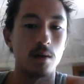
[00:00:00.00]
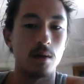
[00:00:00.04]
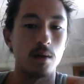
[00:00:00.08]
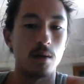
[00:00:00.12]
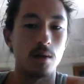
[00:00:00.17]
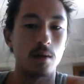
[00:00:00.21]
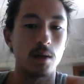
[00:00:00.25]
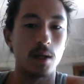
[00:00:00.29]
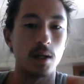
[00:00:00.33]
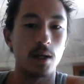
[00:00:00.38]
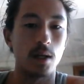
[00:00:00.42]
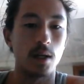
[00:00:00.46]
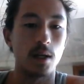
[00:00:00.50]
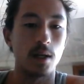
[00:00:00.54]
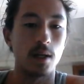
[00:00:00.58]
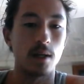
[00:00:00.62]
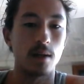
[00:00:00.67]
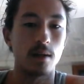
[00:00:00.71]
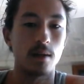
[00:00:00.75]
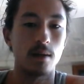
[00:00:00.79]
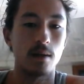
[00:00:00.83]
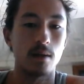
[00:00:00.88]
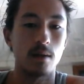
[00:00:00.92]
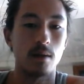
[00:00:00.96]
Okay.
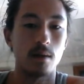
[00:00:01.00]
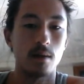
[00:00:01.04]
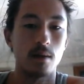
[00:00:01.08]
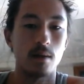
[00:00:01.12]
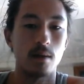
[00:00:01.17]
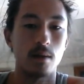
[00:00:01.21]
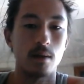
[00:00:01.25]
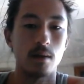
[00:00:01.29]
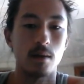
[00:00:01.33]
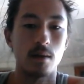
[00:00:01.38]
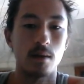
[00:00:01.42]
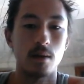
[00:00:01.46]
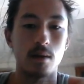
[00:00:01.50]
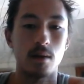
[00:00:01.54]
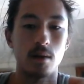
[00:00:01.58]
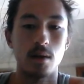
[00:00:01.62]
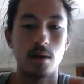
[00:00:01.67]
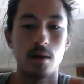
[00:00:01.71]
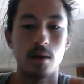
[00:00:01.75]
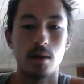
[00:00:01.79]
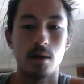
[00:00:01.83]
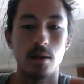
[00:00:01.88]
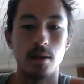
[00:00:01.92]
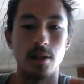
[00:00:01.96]

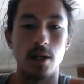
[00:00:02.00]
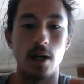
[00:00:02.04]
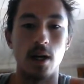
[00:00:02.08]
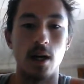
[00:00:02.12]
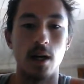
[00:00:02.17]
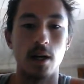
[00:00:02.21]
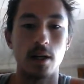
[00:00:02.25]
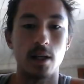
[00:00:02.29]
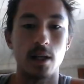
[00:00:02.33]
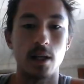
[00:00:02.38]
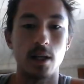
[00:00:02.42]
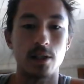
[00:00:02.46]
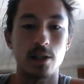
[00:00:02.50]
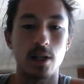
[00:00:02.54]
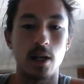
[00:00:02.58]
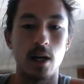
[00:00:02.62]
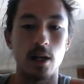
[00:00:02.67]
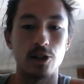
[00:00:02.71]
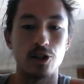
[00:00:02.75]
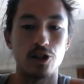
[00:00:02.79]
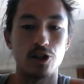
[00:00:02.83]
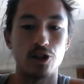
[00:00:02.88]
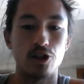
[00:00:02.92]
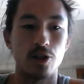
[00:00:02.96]
Yeah, I guess
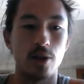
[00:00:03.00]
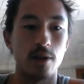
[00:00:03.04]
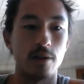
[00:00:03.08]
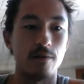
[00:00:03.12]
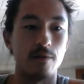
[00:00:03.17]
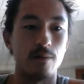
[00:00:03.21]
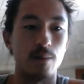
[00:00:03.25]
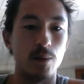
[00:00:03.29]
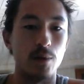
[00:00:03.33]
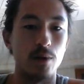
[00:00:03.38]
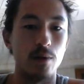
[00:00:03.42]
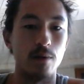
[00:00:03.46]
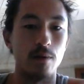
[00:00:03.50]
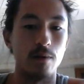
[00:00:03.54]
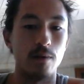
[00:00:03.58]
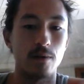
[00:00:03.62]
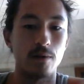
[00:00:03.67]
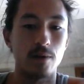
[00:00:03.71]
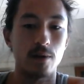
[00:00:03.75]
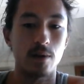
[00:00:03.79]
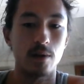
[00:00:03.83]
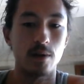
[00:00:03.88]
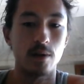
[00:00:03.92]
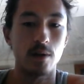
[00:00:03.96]
I should have
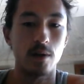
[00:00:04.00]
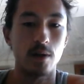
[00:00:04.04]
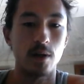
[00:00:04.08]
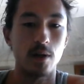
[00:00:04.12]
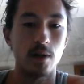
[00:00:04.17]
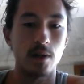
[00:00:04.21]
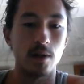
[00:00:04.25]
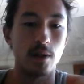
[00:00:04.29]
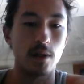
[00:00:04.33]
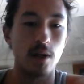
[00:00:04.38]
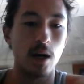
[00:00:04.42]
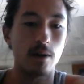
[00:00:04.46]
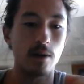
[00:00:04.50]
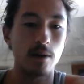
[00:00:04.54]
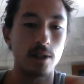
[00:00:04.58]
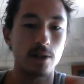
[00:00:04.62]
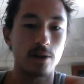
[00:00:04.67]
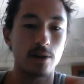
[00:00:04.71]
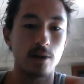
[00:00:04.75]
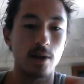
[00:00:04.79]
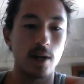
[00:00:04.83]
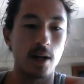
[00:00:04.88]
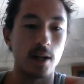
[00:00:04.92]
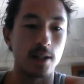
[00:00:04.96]
moved. The
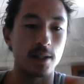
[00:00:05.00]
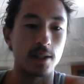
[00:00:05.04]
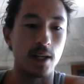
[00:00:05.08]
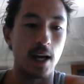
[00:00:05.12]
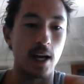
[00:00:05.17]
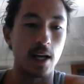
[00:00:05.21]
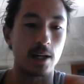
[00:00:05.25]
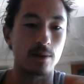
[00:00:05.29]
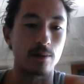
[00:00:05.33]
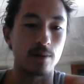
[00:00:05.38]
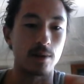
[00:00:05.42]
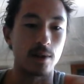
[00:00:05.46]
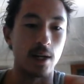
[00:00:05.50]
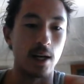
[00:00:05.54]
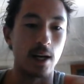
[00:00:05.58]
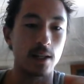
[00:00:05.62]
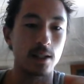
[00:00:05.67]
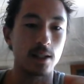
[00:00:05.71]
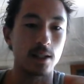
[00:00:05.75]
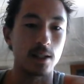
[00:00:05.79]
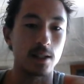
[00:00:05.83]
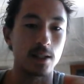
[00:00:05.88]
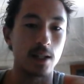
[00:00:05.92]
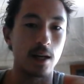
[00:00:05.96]
Cutlass are not attacked with
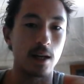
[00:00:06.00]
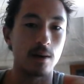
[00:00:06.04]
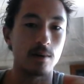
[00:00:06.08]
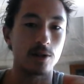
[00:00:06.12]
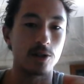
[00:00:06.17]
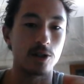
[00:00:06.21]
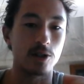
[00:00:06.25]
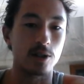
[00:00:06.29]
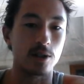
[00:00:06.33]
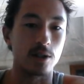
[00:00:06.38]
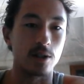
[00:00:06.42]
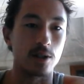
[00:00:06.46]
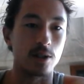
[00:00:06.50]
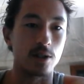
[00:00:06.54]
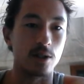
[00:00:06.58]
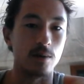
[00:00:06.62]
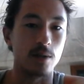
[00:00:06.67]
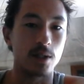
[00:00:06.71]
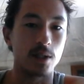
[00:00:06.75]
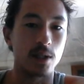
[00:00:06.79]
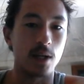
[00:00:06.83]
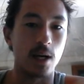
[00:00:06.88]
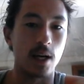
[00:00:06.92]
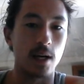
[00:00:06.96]
that, because that was just a
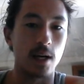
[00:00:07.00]
suicide